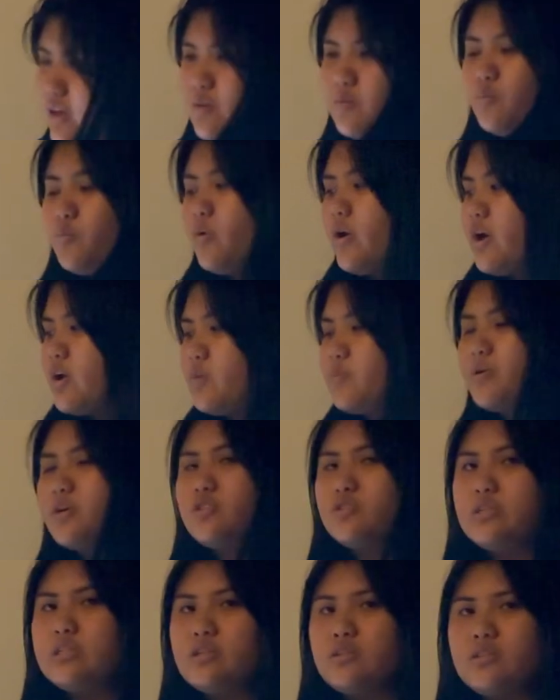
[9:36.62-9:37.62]
where to put
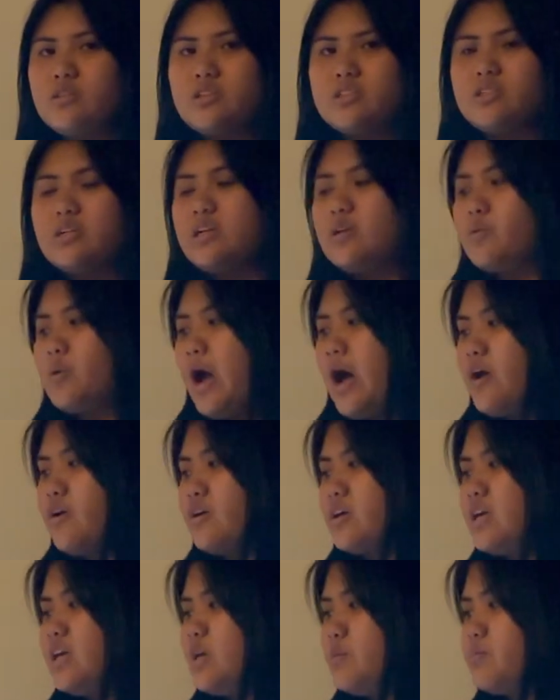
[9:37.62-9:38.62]
your toothbrush and how to
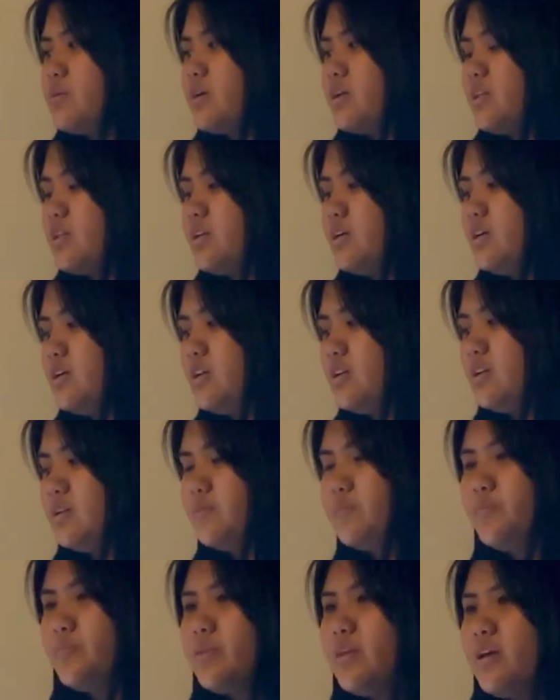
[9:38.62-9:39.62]
keep it clean
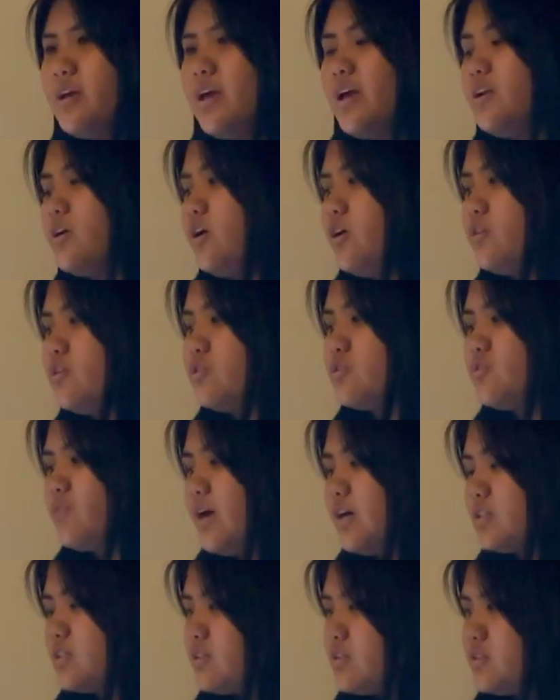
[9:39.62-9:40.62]
and all those
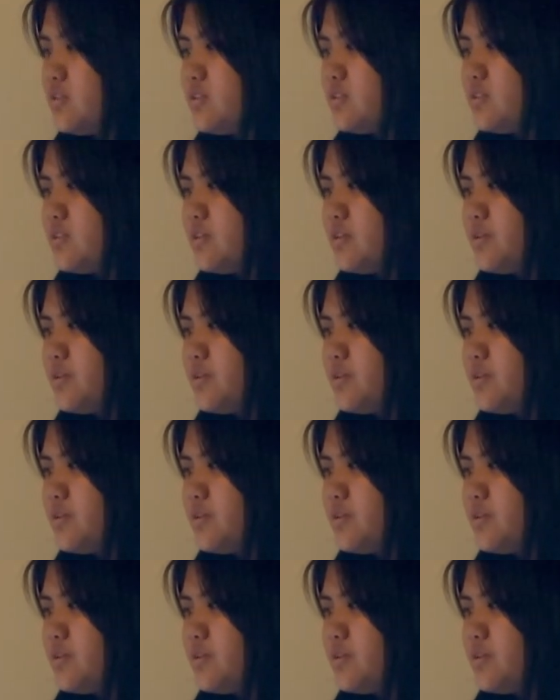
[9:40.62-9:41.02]
factors.